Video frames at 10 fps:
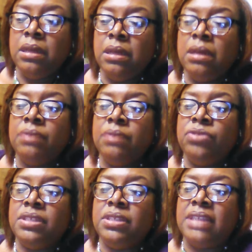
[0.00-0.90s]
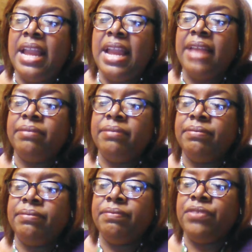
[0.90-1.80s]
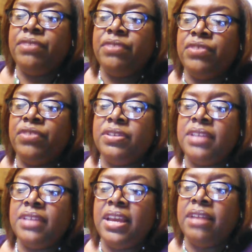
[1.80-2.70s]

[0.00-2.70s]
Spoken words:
It's just sad. Very, very sad.